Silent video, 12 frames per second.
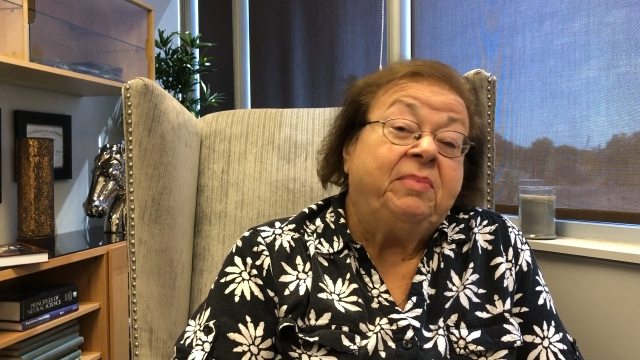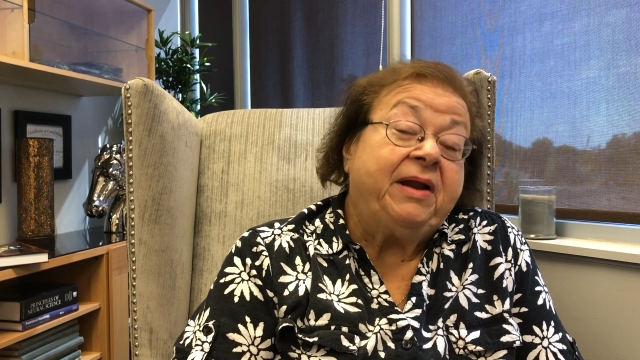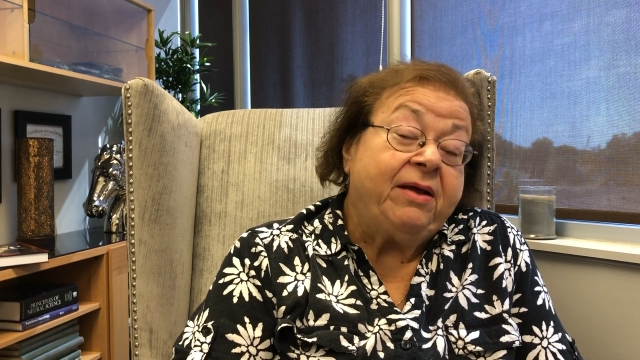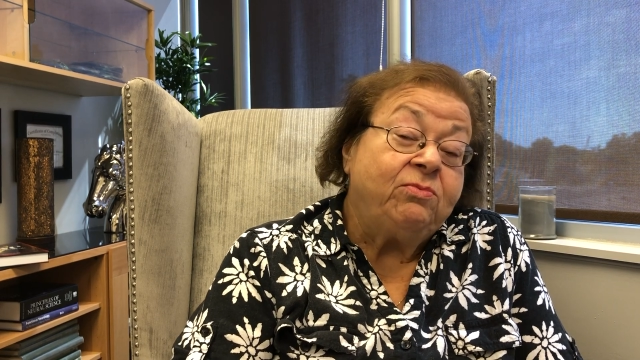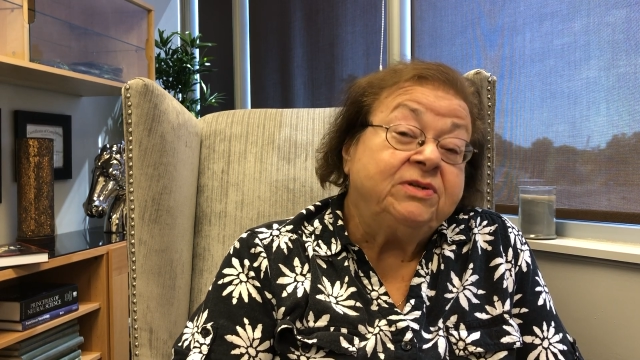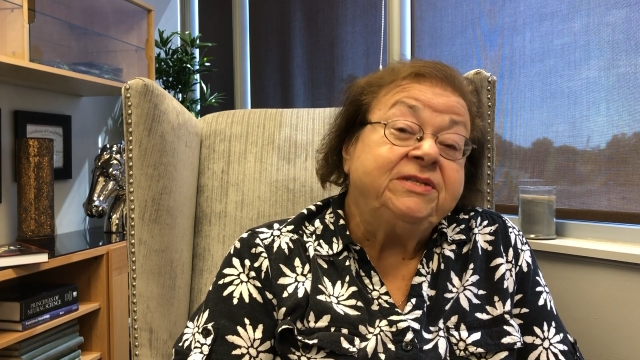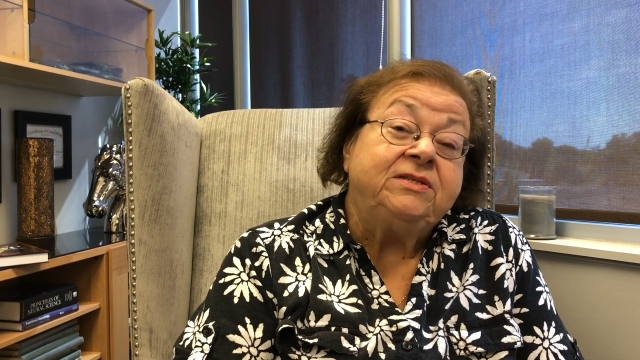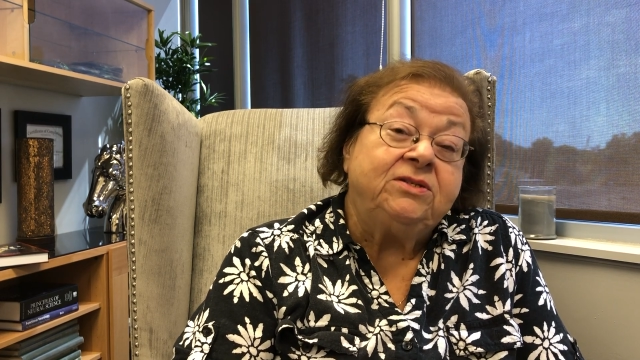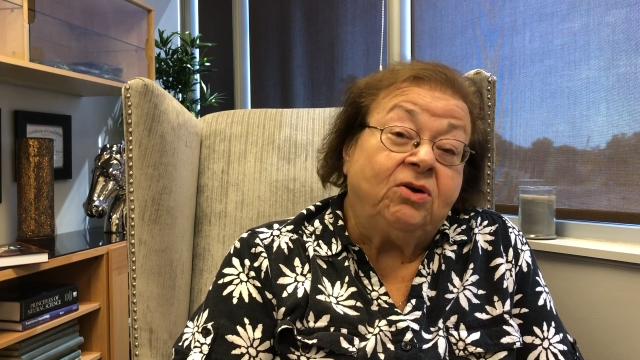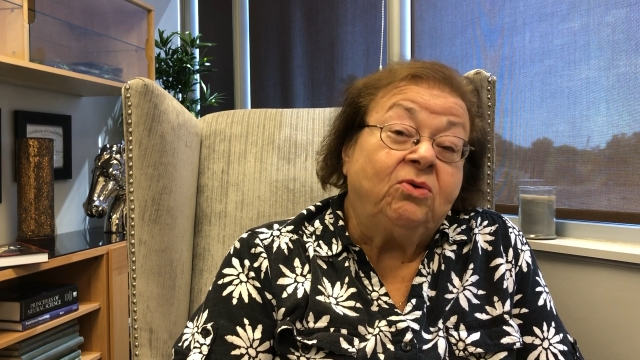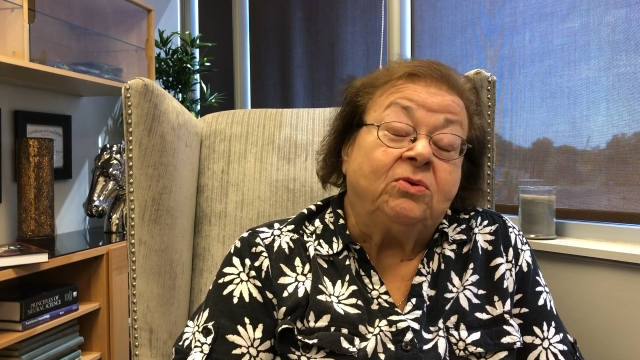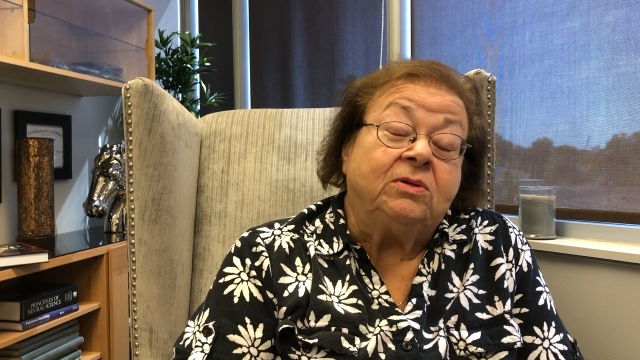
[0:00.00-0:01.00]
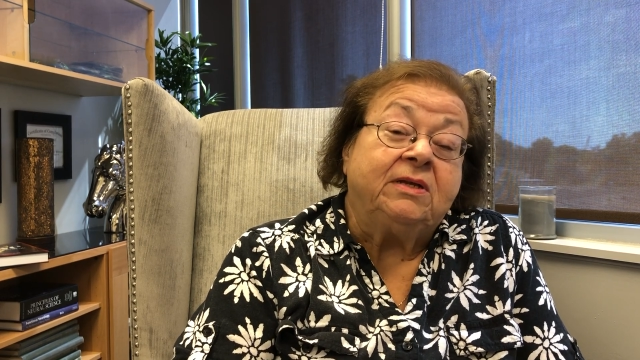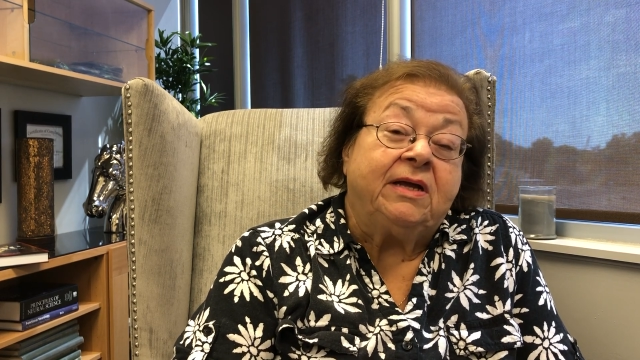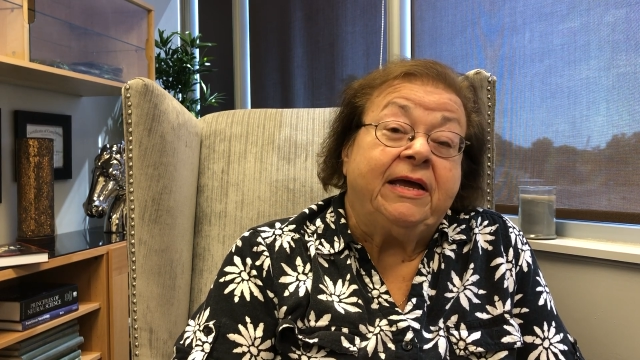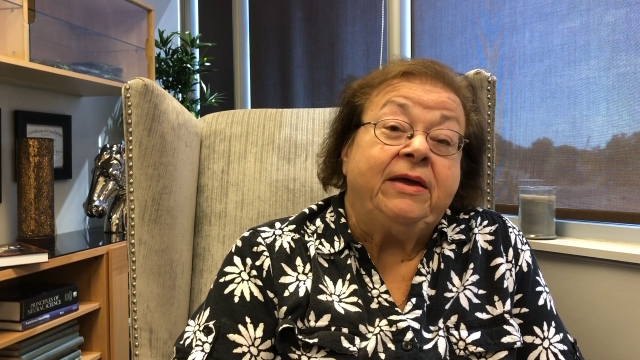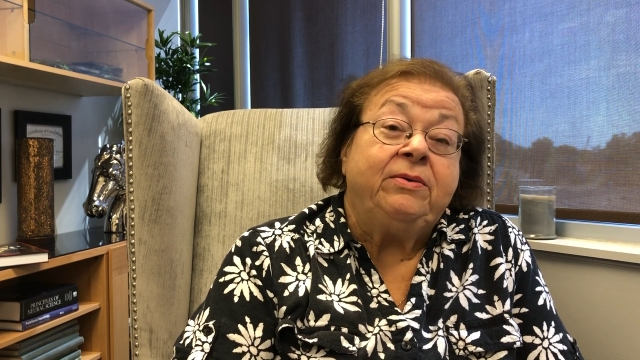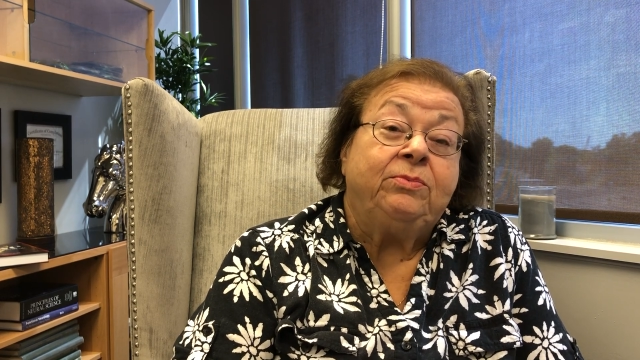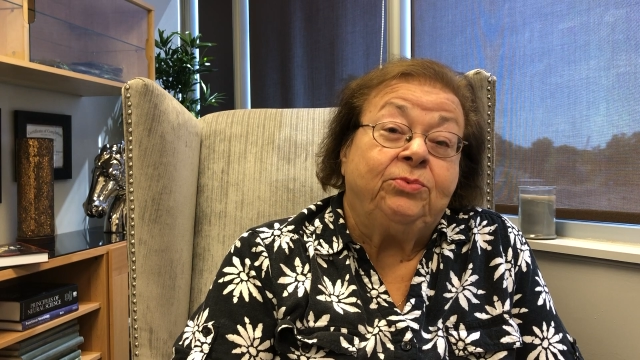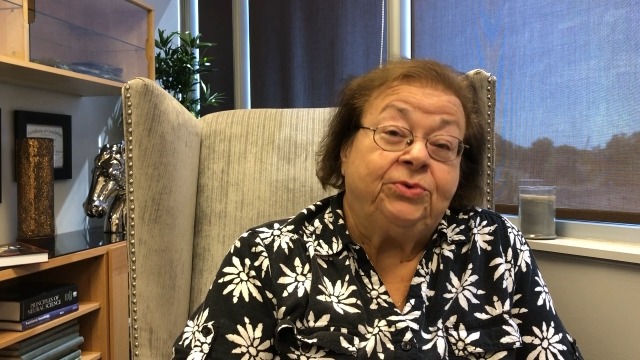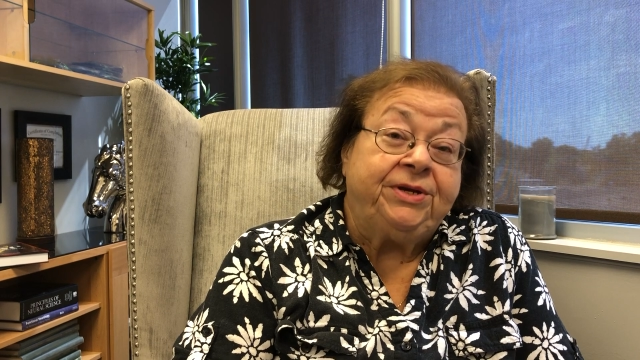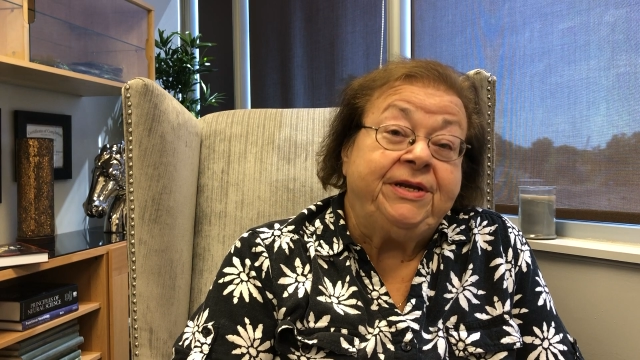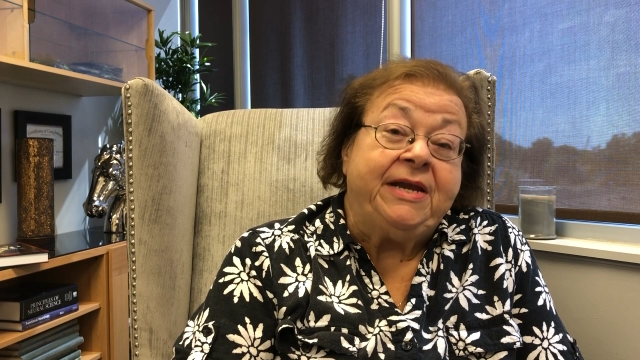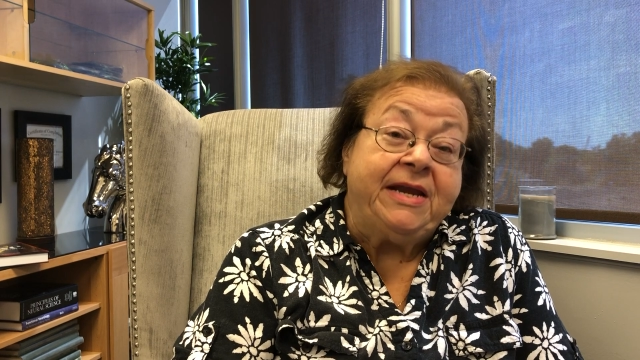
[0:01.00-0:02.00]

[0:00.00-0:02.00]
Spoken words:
But I was told I would